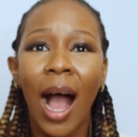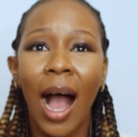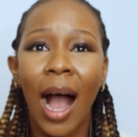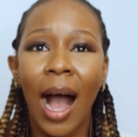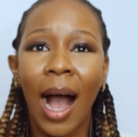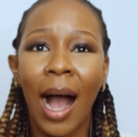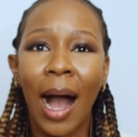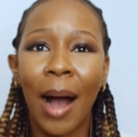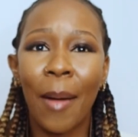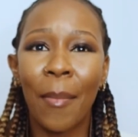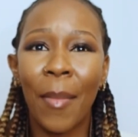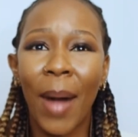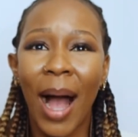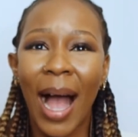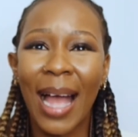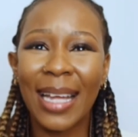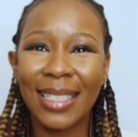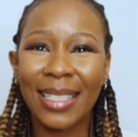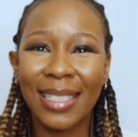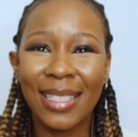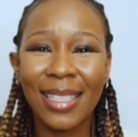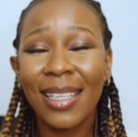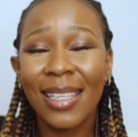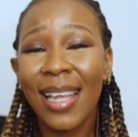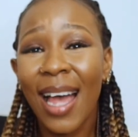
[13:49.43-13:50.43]

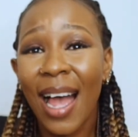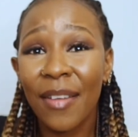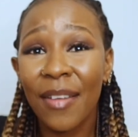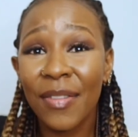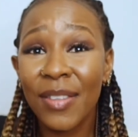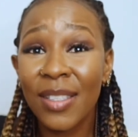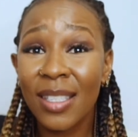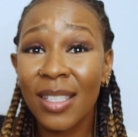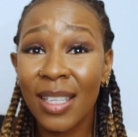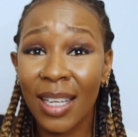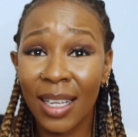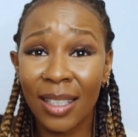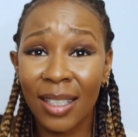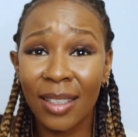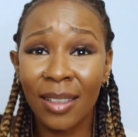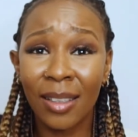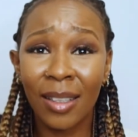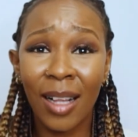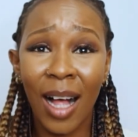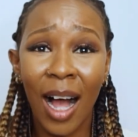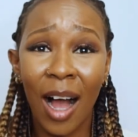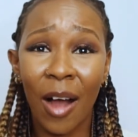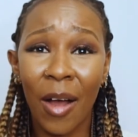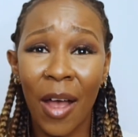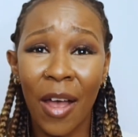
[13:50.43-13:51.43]
I did have signal.
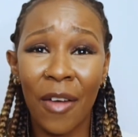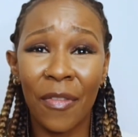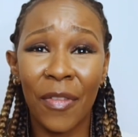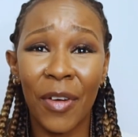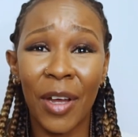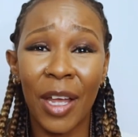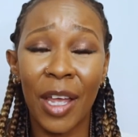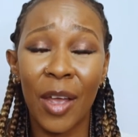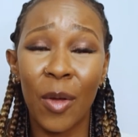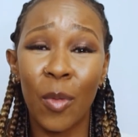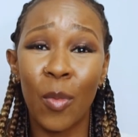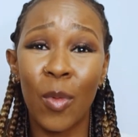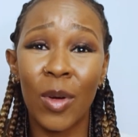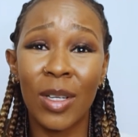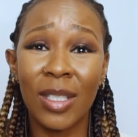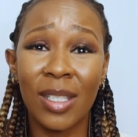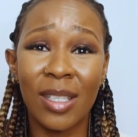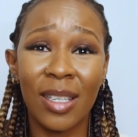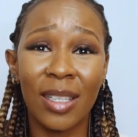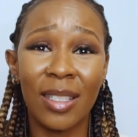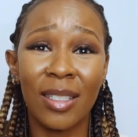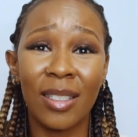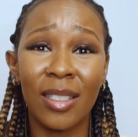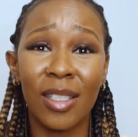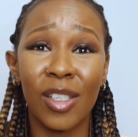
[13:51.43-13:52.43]
However, it
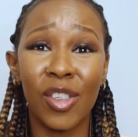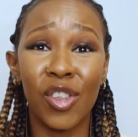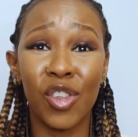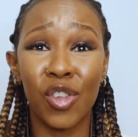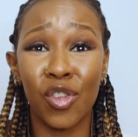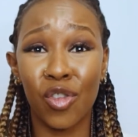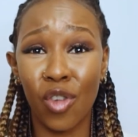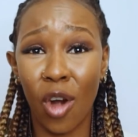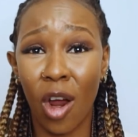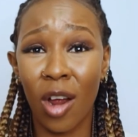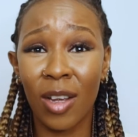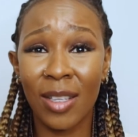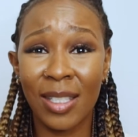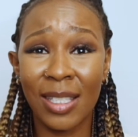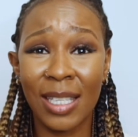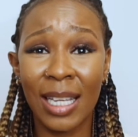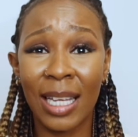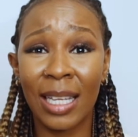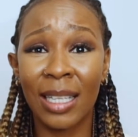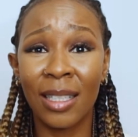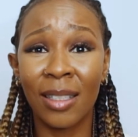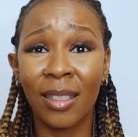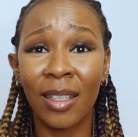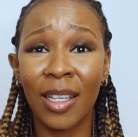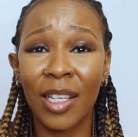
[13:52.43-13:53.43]
wasn't strong
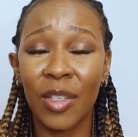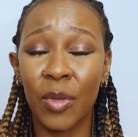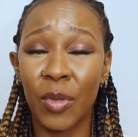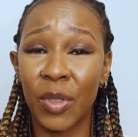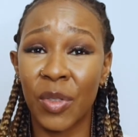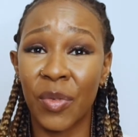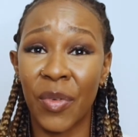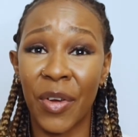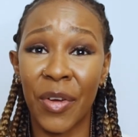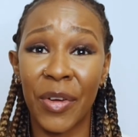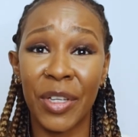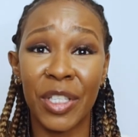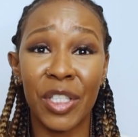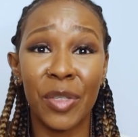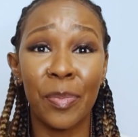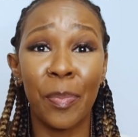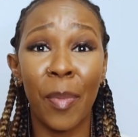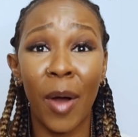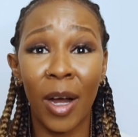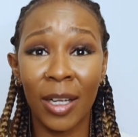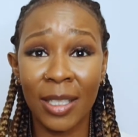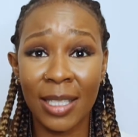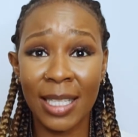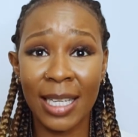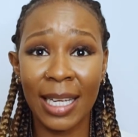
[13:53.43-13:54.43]
signal. It was very
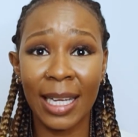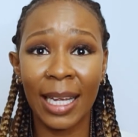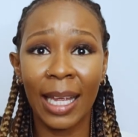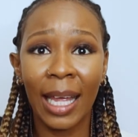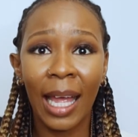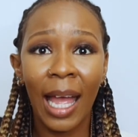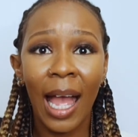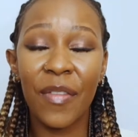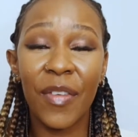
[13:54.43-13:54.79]
spotty.